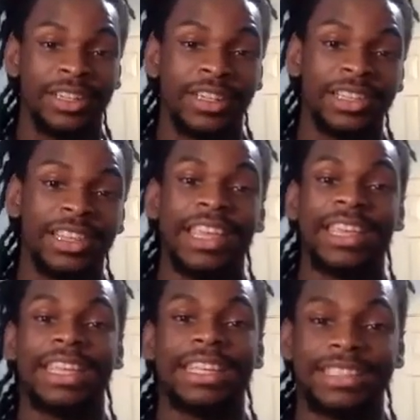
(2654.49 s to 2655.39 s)
led
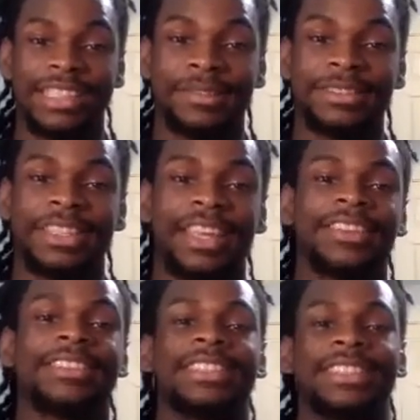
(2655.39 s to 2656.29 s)
his team to the
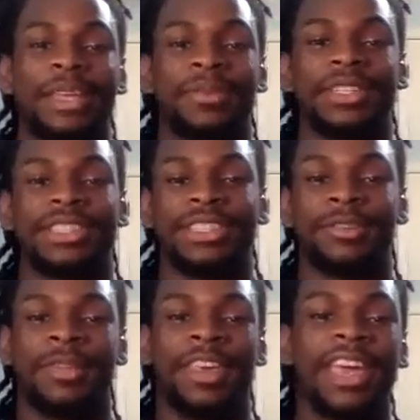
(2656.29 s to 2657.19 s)
AFC Championship
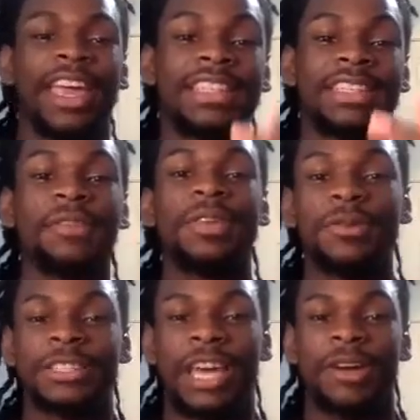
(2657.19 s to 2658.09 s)
as if he
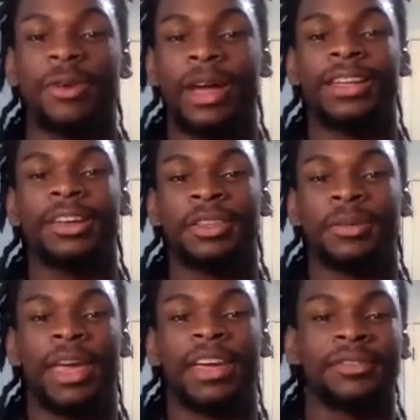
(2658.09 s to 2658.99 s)
was not riding on the
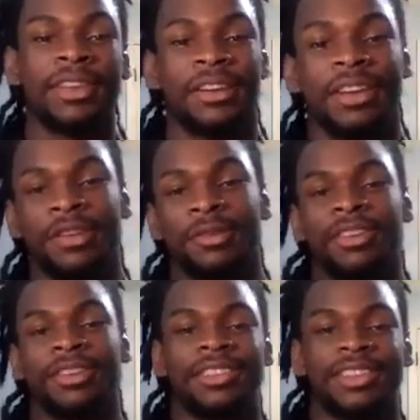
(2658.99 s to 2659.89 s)
back of Derrick Henry
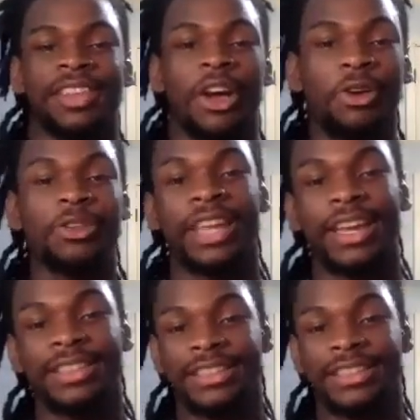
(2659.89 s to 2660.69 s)
the whole time.